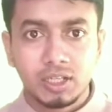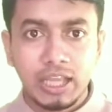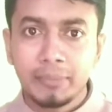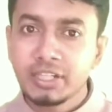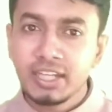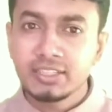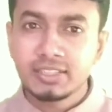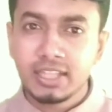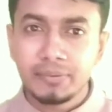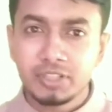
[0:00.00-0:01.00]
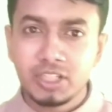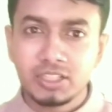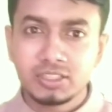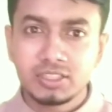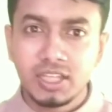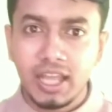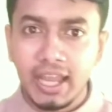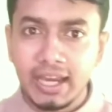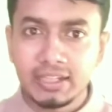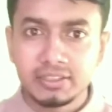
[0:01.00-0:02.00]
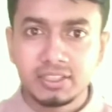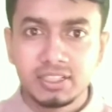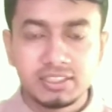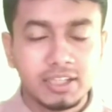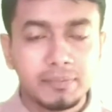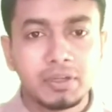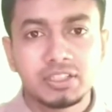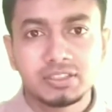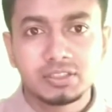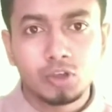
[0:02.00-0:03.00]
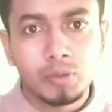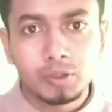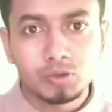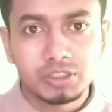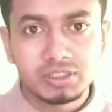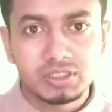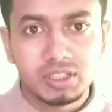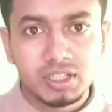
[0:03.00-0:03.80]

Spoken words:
America is the capitalist and Japan is communist.